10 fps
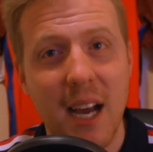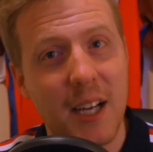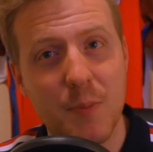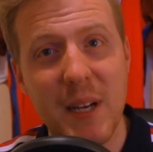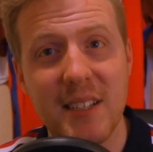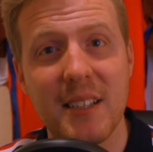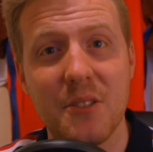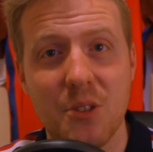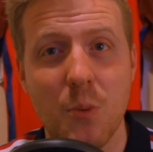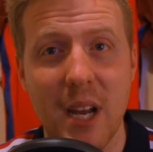I expect England
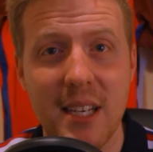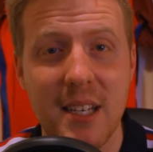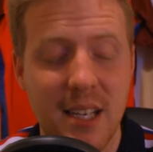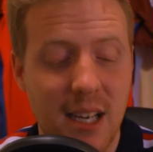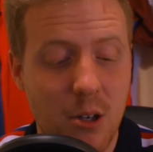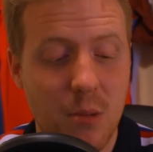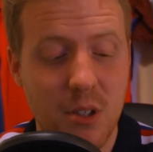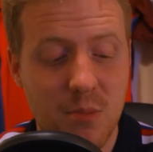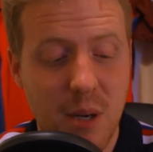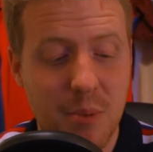to win. I'll come on
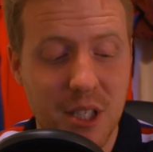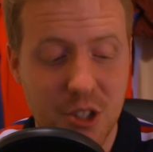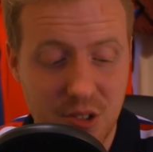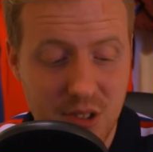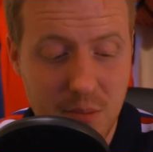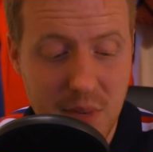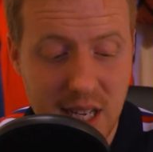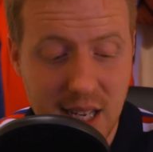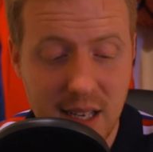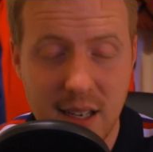to my predictions in a minute.